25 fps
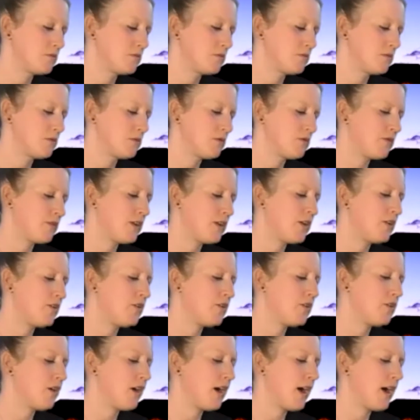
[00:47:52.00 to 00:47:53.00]
Feel
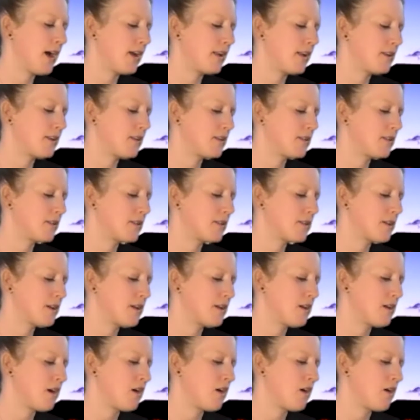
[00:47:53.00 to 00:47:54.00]
your hands
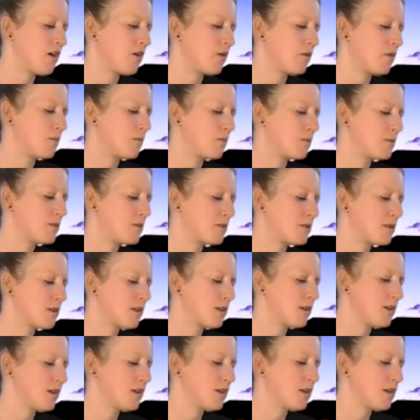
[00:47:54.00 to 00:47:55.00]
and arms
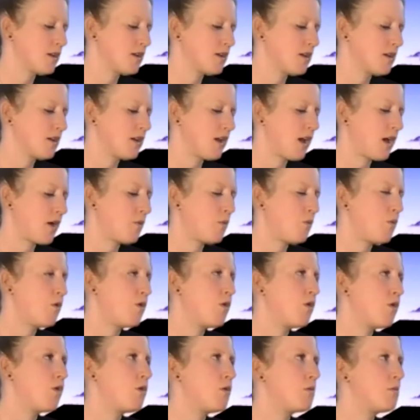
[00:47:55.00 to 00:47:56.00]
get
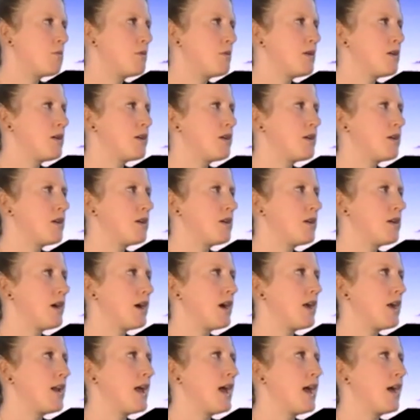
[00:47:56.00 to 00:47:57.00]
warm
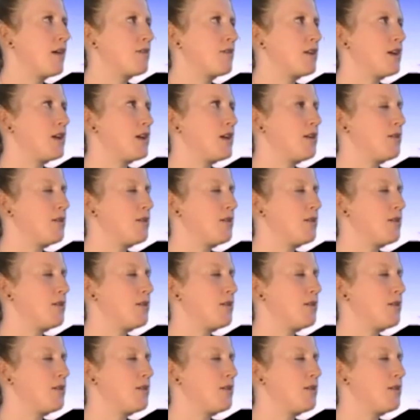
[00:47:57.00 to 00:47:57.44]
and heavy.